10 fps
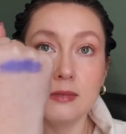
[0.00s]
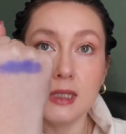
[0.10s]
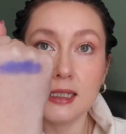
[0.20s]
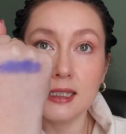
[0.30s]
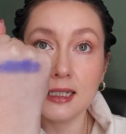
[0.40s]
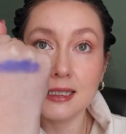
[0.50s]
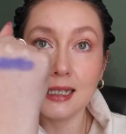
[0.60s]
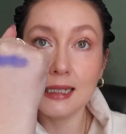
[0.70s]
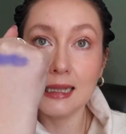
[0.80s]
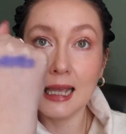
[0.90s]
It looks
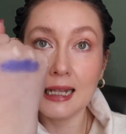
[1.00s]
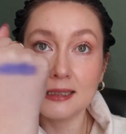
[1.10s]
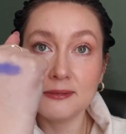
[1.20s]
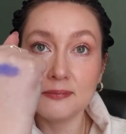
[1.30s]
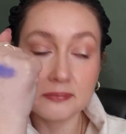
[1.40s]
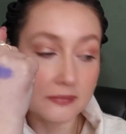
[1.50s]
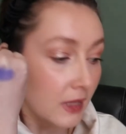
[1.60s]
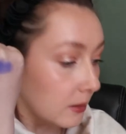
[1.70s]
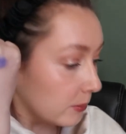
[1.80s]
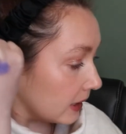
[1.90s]
like that,
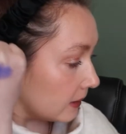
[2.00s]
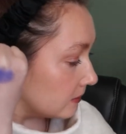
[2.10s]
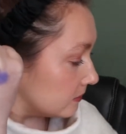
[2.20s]
but